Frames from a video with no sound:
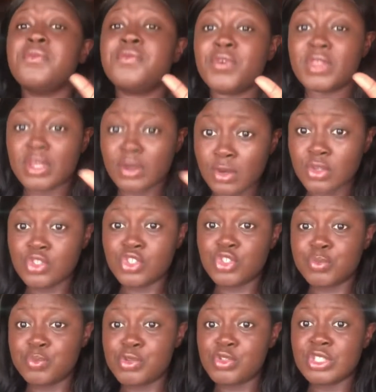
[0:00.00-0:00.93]
for the
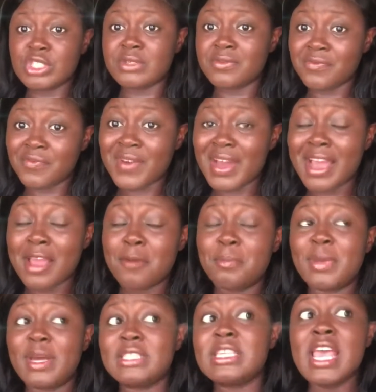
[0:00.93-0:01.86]
contribution, fine.
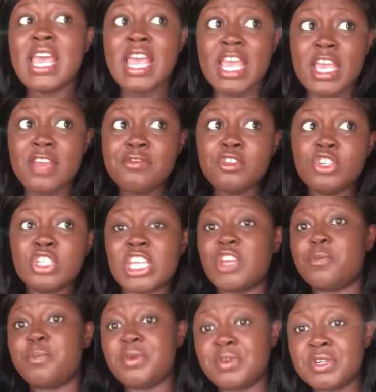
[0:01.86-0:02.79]
But if you know
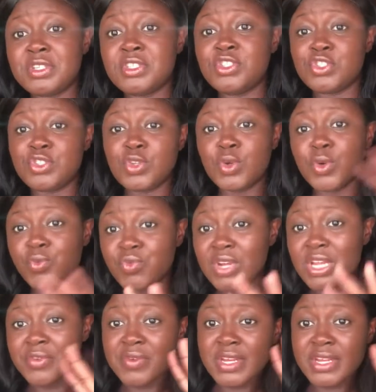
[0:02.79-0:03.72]
that your parents don't
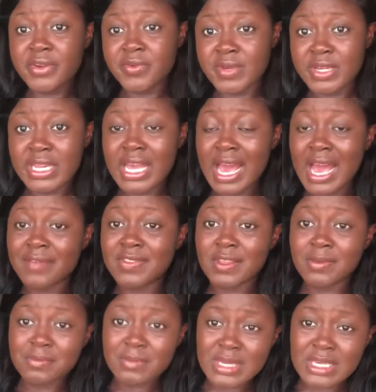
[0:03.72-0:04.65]
really have
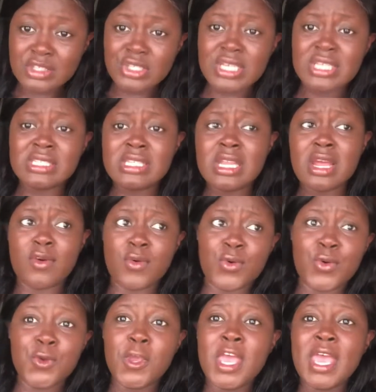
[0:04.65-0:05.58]
the means, consider,
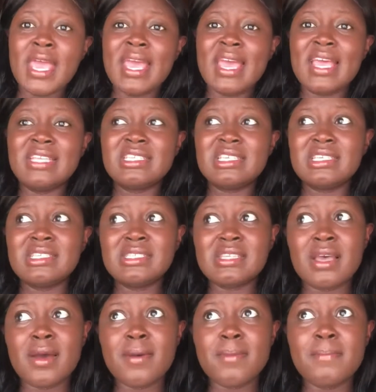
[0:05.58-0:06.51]
oh, it is
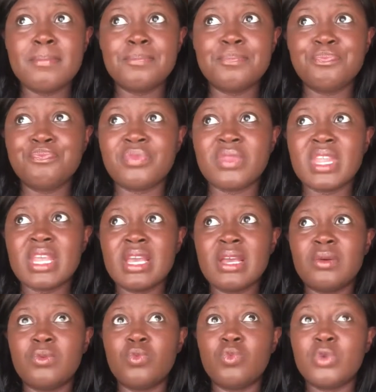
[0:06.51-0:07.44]

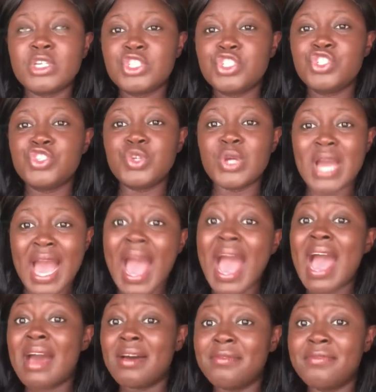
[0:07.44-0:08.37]
what you
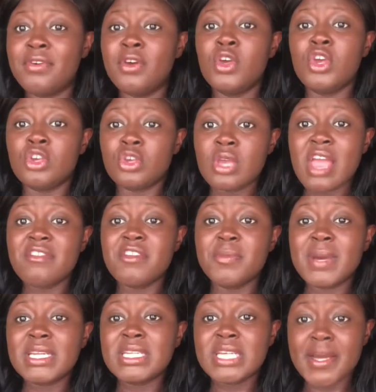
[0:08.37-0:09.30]
have,
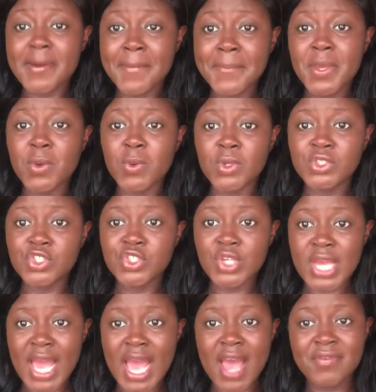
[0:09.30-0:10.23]
everybody can pay what you
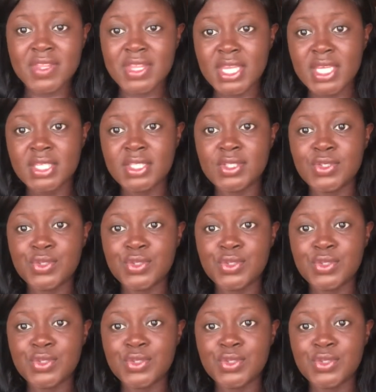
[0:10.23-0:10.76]
have, and then